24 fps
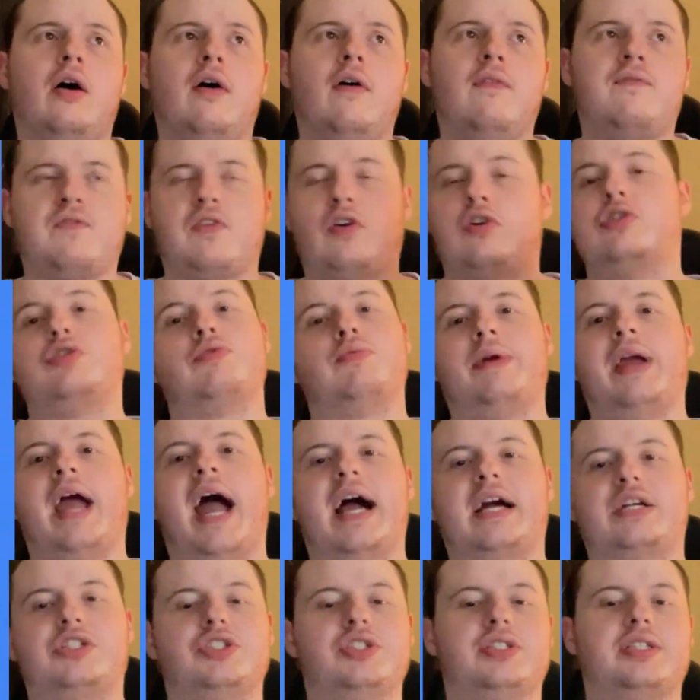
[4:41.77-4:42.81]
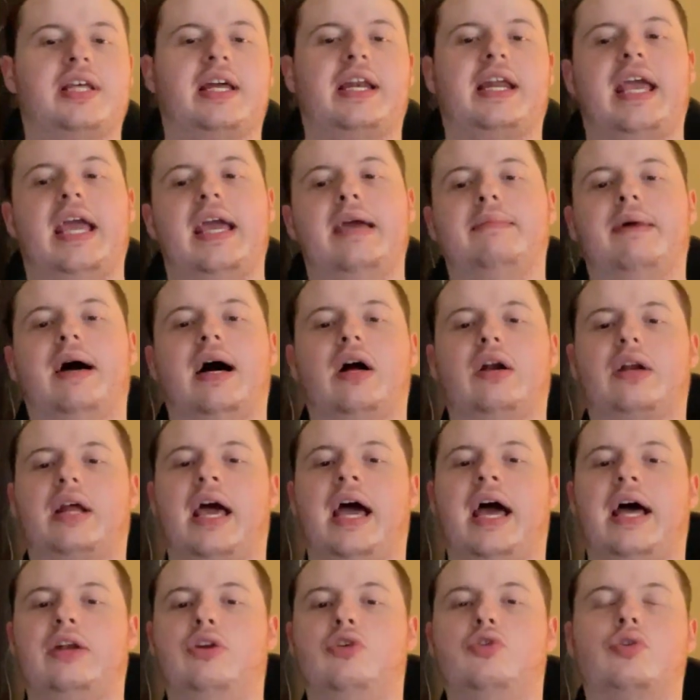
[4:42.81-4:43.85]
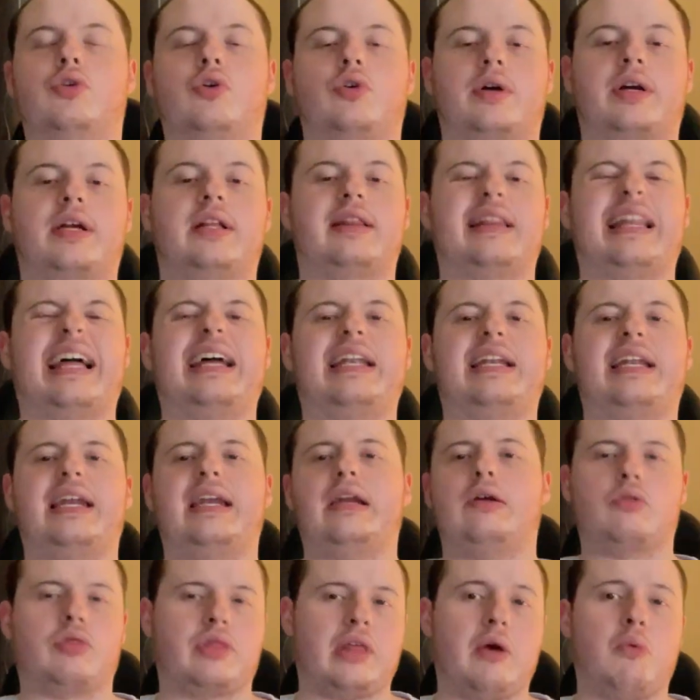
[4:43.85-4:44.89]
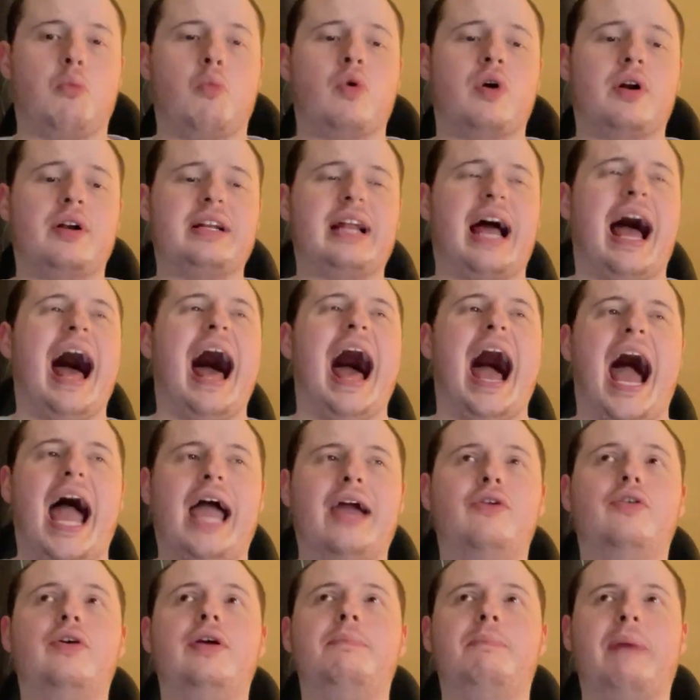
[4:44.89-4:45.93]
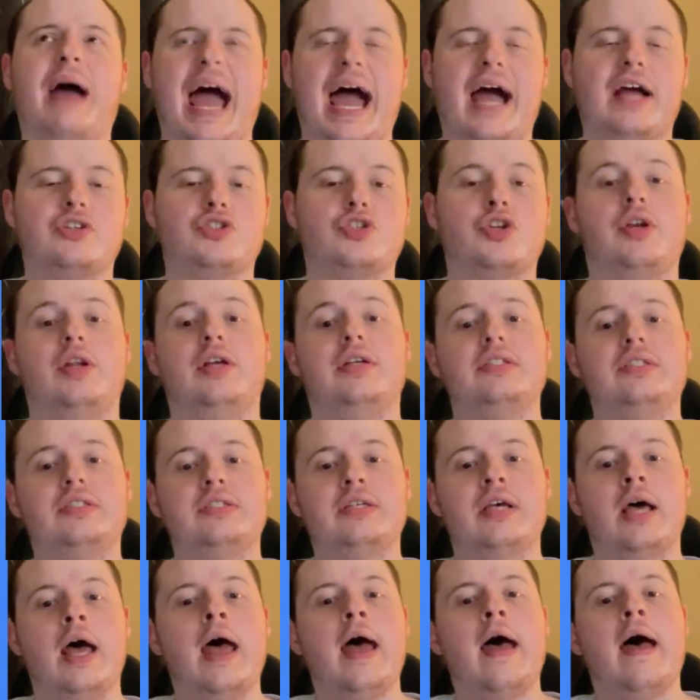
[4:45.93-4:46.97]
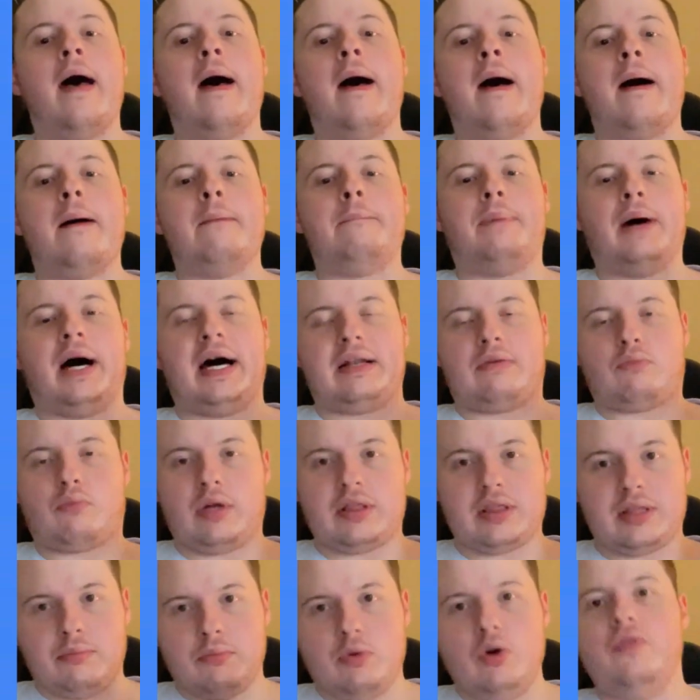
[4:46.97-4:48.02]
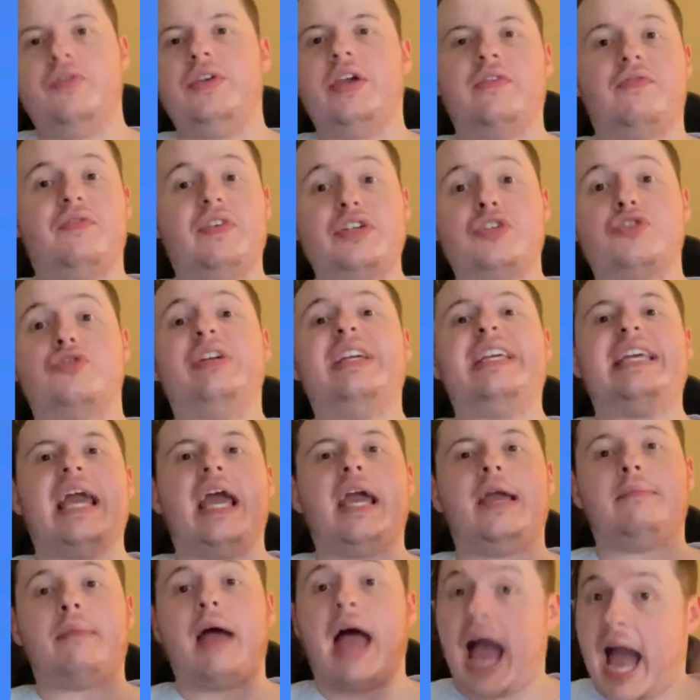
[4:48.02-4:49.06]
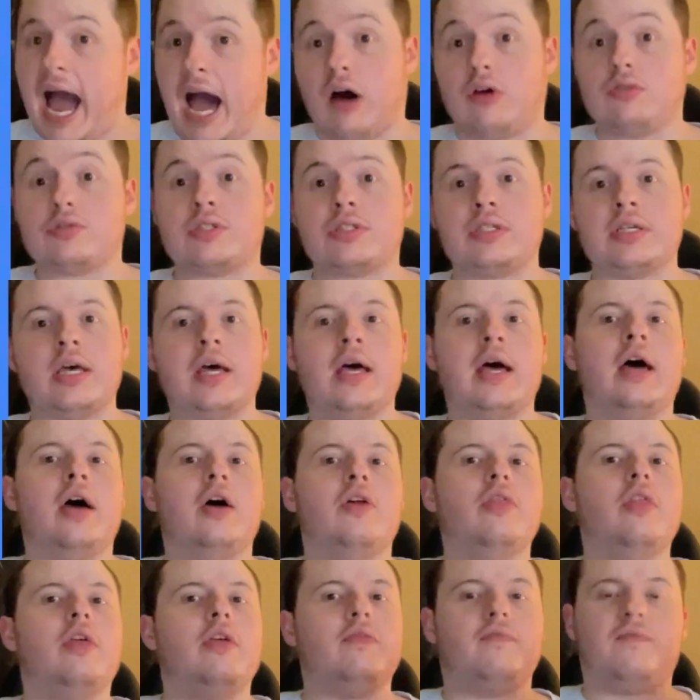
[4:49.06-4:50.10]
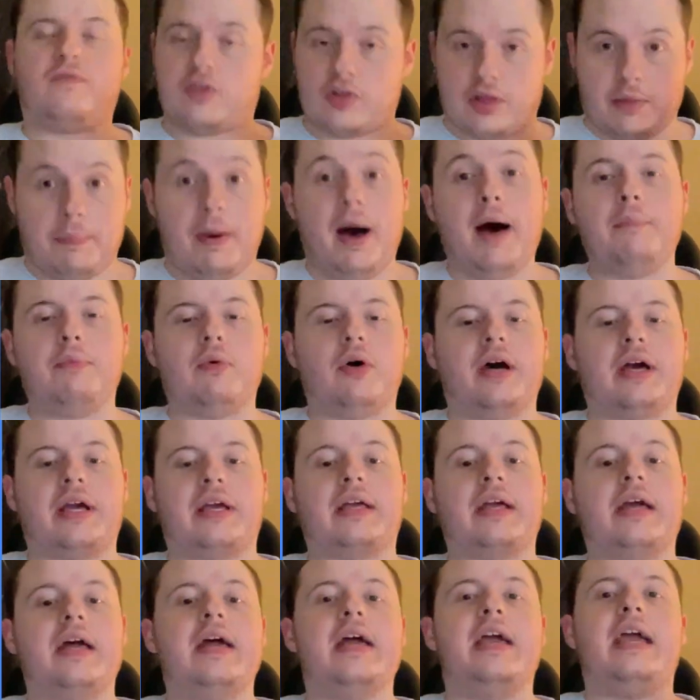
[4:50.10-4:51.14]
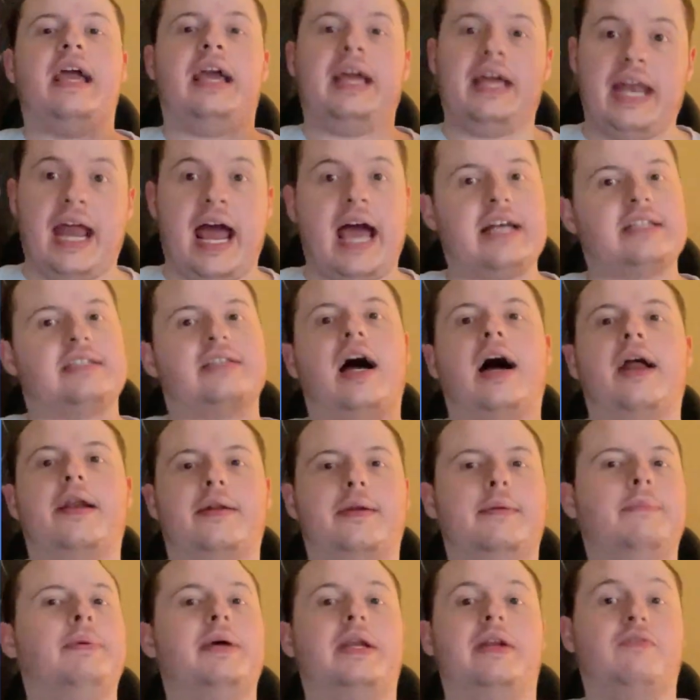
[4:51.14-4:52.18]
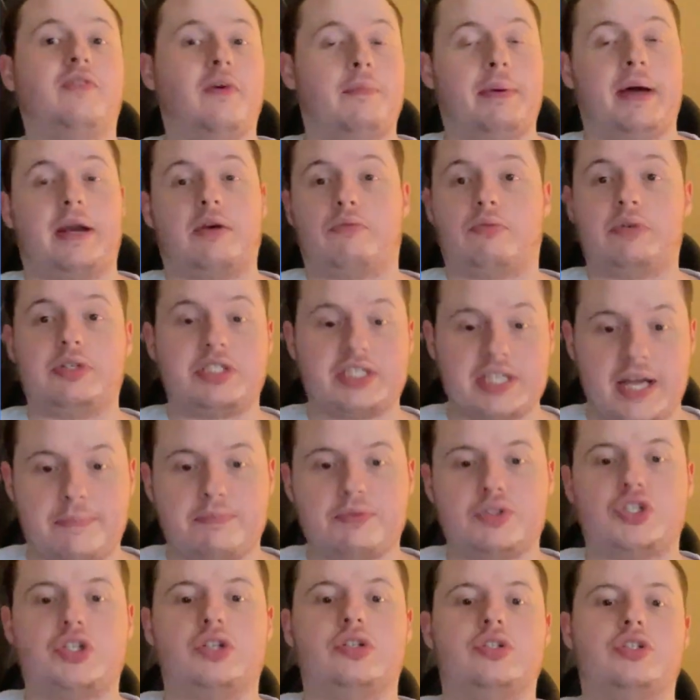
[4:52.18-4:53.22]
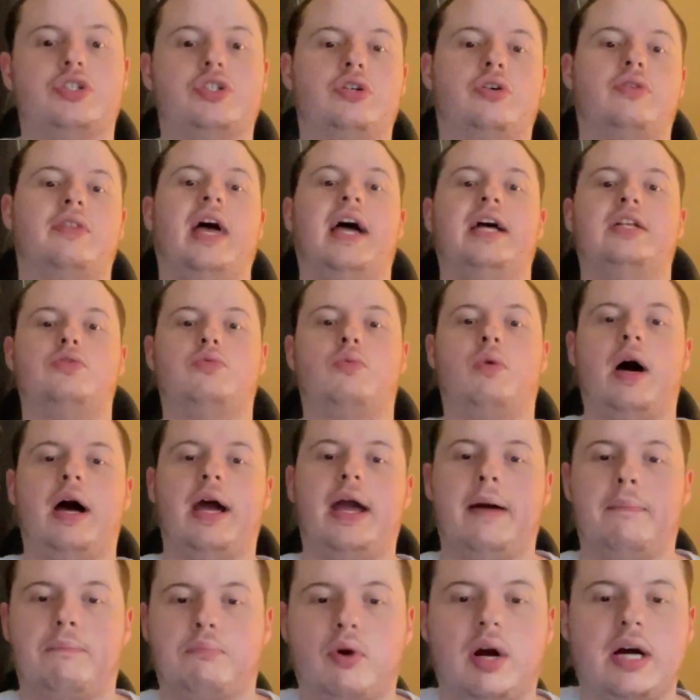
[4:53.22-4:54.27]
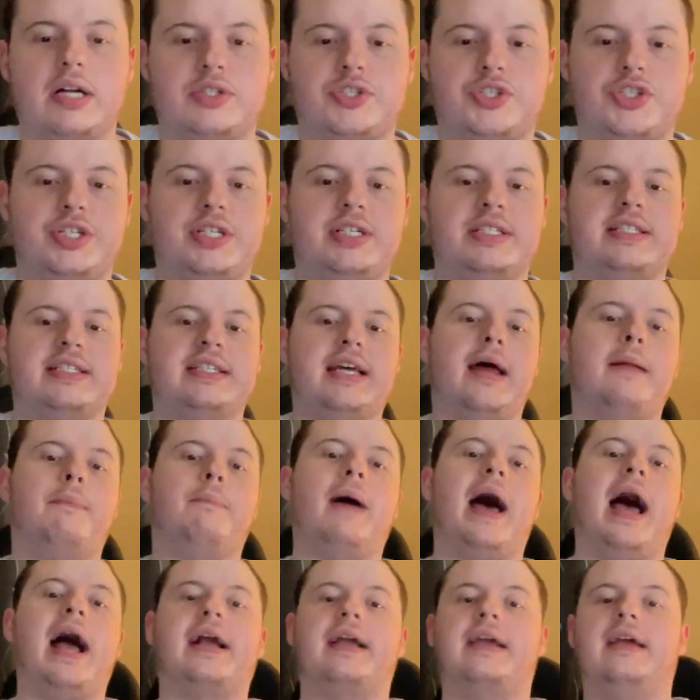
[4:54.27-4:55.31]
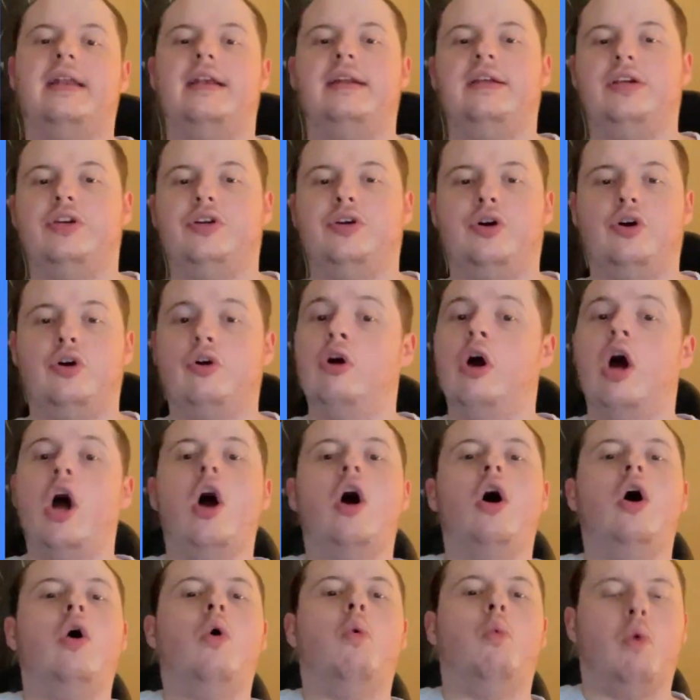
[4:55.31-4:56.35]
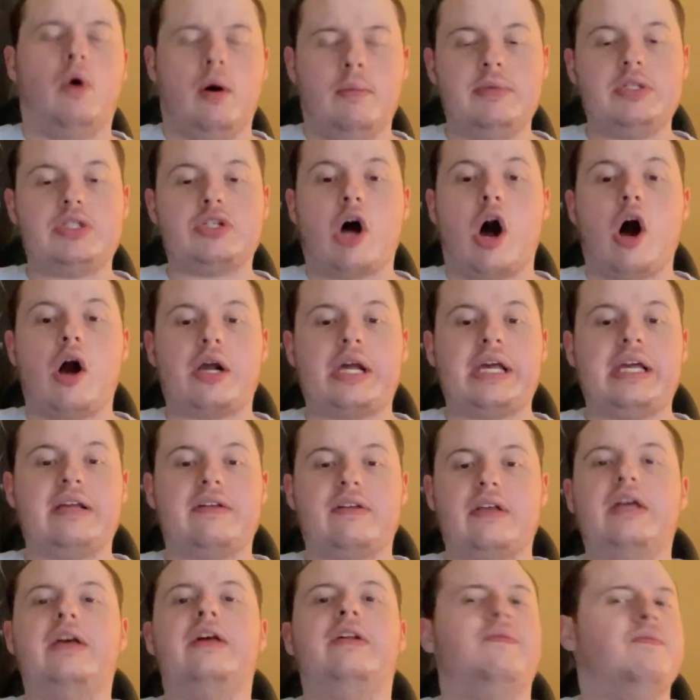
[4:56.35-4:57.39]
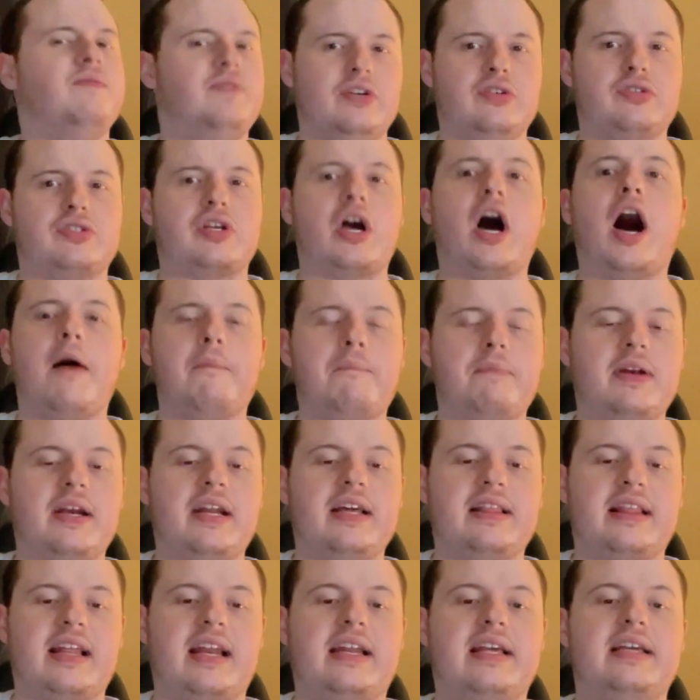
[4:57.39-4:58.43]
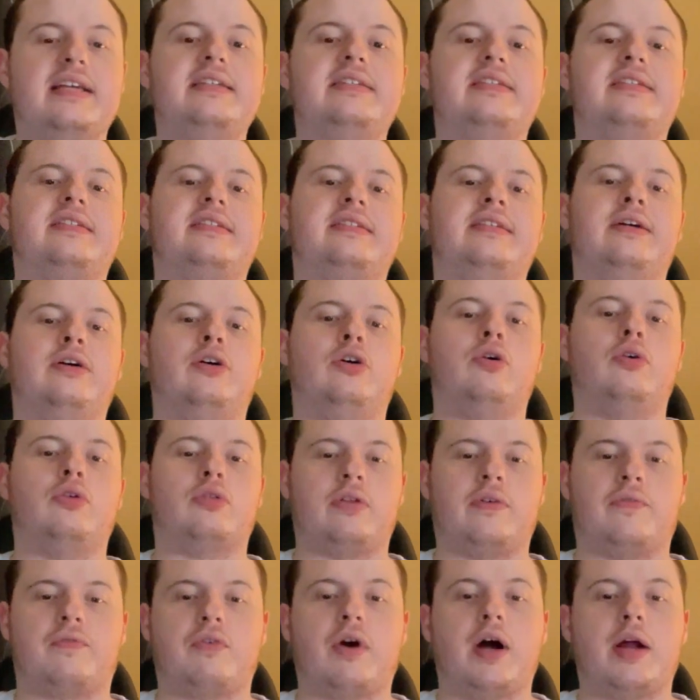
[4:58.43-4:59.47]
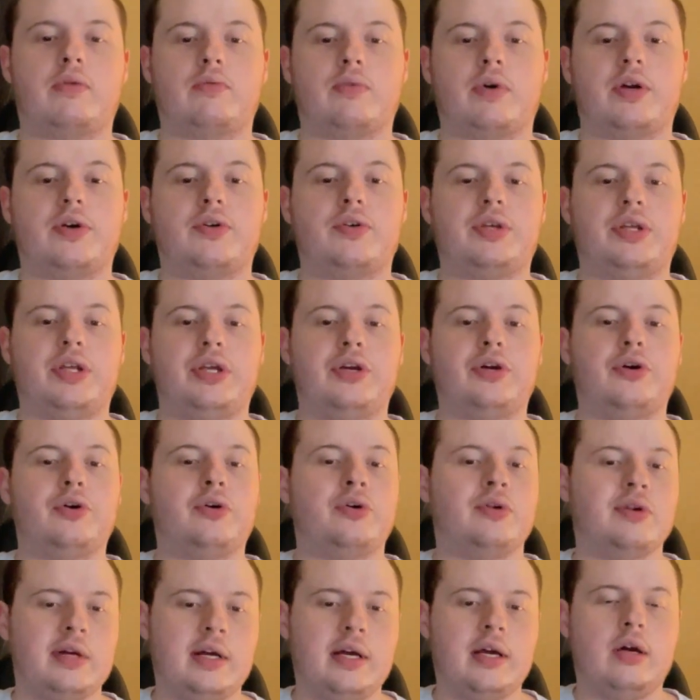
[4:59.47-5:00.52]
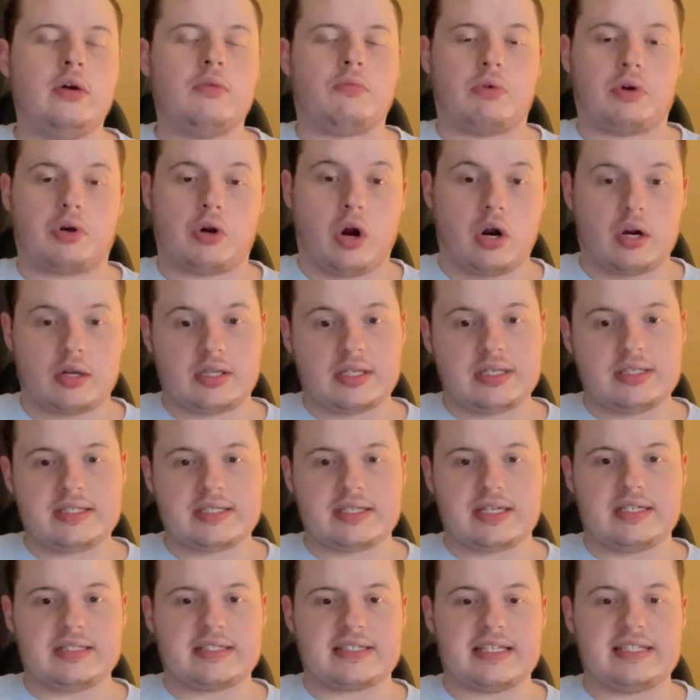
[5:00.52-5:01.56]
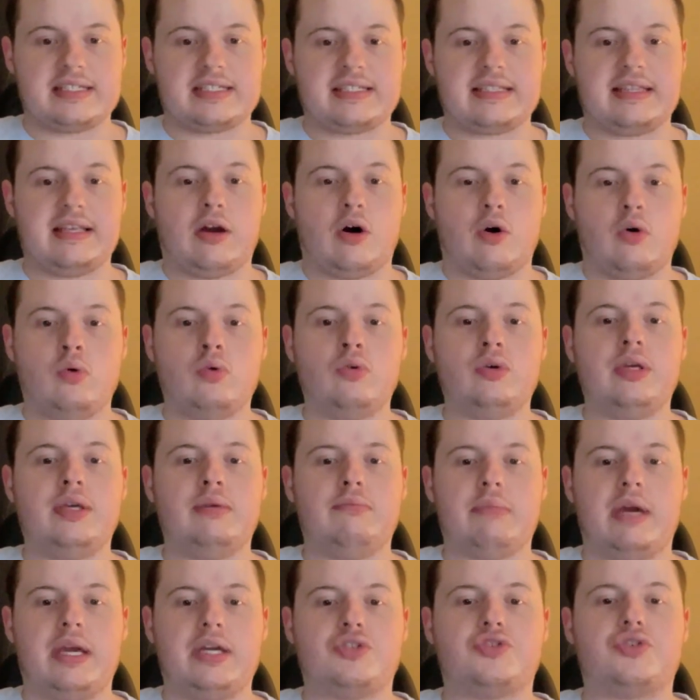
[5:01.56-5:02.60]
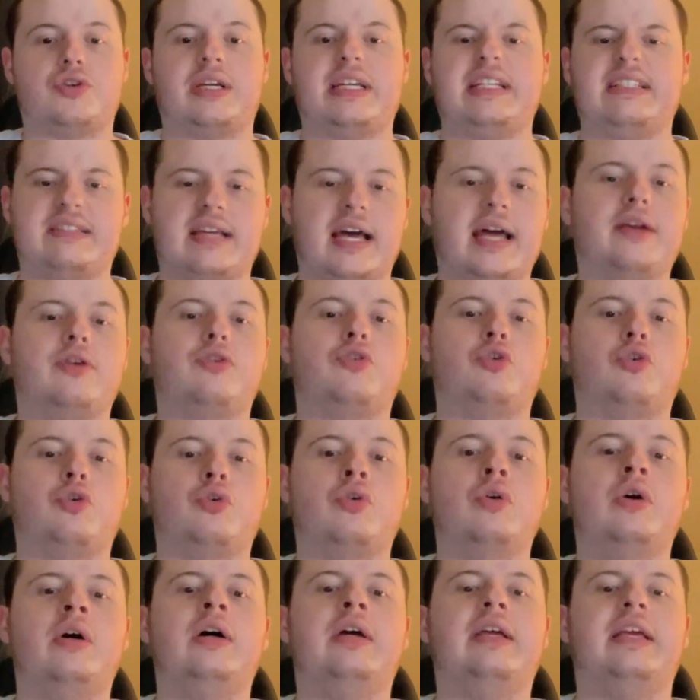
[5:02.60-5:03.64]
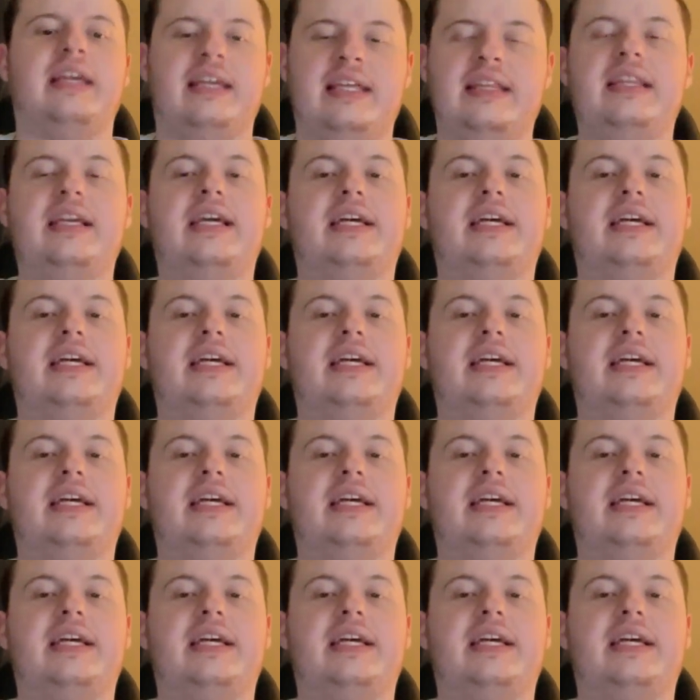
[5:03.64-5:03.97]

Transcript: first reactions that came out at New York and London, and they weren't highly passionate, but when the movie officially came out for the public, it has gotten a bit of a better reception. So that's why I brought She Said back in here Woman Talking, it feels confident that it is still the front runner here, regardless, because it's the only major contender in the